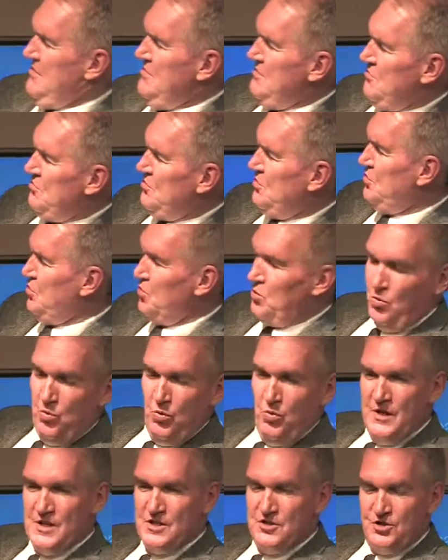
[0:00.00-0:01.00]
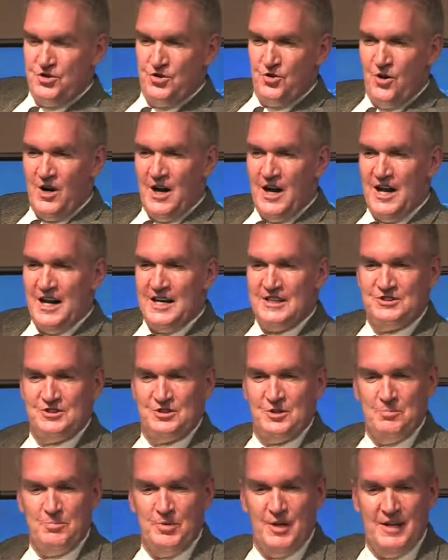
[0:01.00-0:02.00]
you squint your
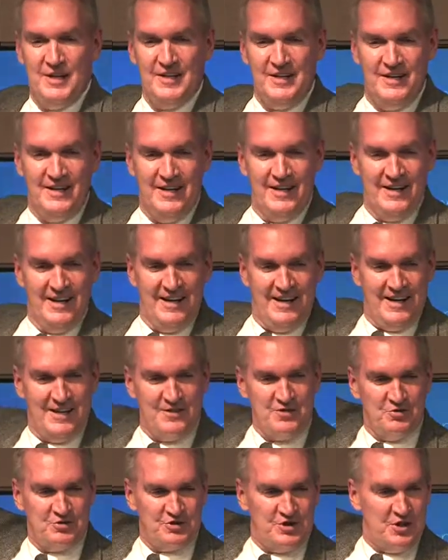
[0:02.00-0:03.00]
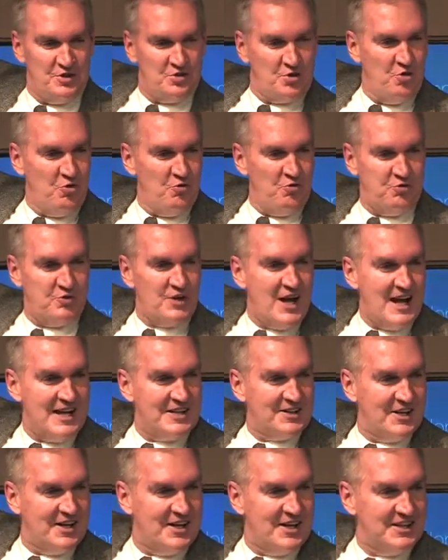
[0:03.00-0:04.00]
eyes a bit, and you see two
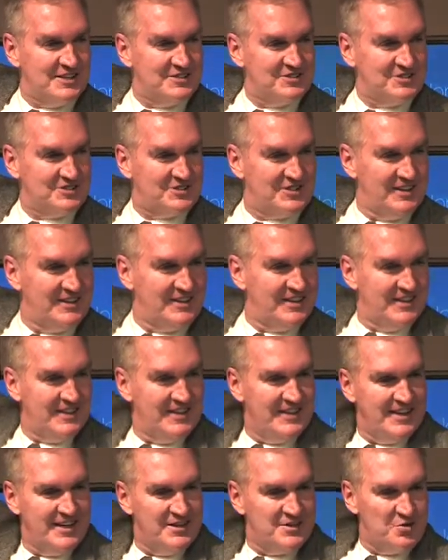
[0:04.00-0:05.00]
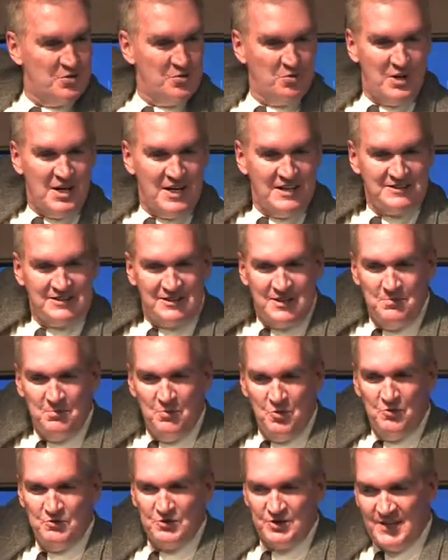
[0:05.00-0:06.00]
flat lines and two lines that
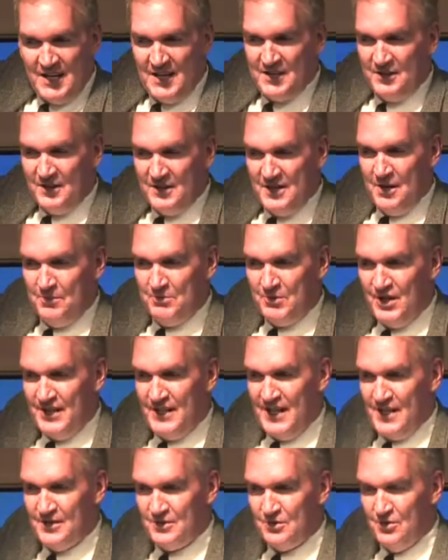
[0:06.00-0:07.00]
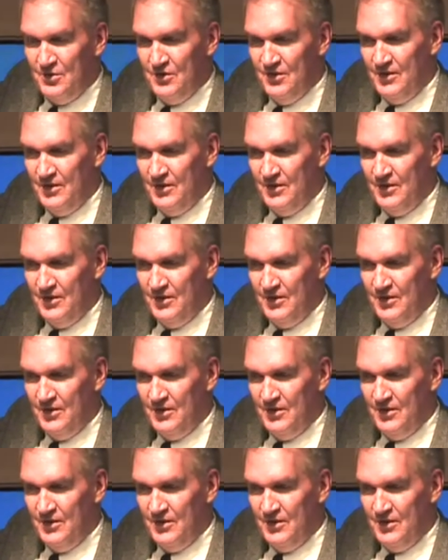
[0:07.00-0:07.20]
move steadily up together.